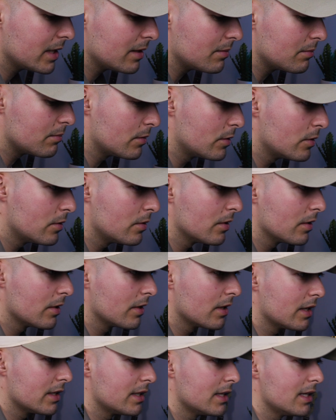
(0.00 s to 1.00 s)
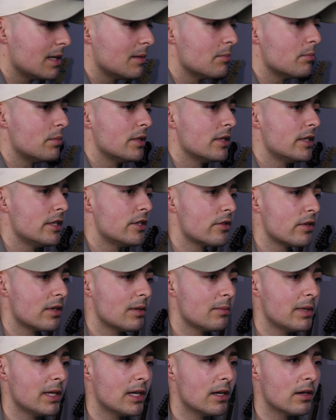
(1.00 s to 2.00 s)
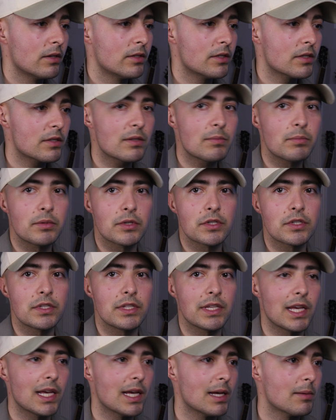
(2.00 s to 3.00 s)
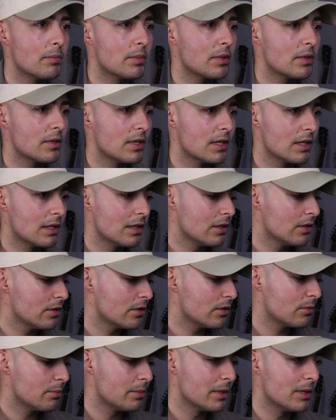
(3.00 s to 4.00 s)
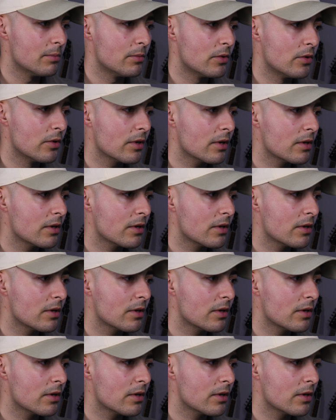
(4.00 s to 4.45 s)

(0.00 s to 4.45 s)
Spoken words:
more on the input trim here just to push the amp a little bit more.